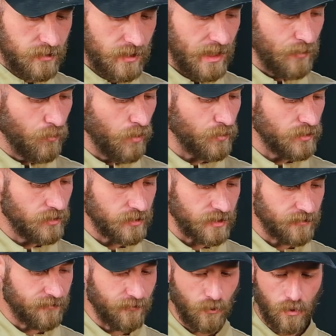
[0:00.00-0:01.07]
And what we're
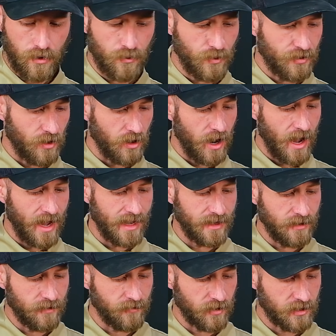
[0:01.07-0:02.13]
looking for with our
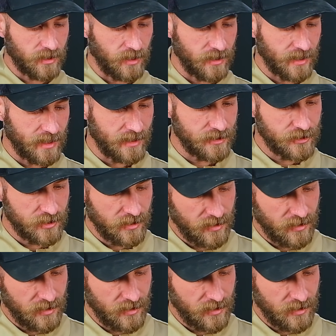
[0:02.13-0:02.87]
height of our cutting edge